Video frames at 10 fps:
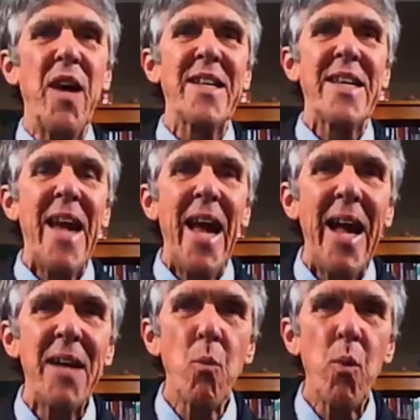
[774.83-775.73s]

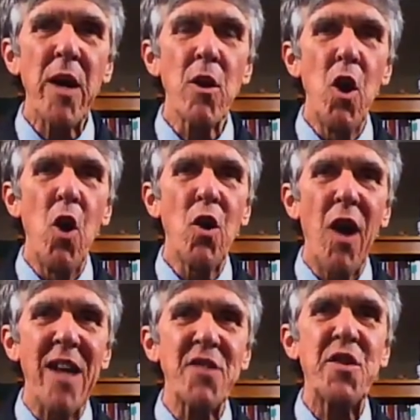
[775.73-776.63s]
again, where
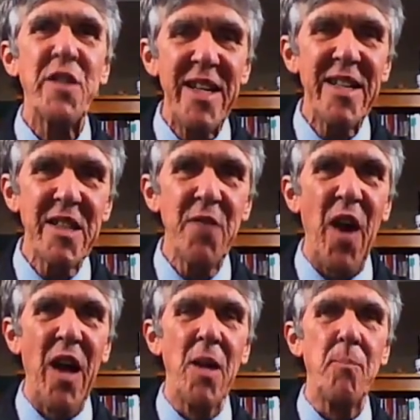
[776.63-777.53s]
Logos did
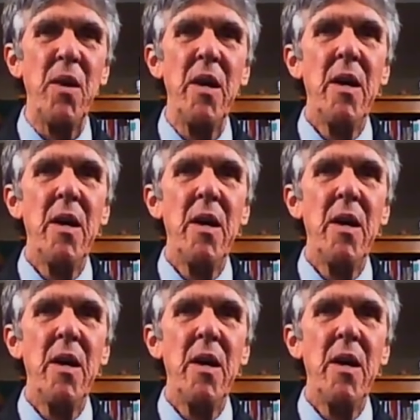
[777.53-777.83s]
develop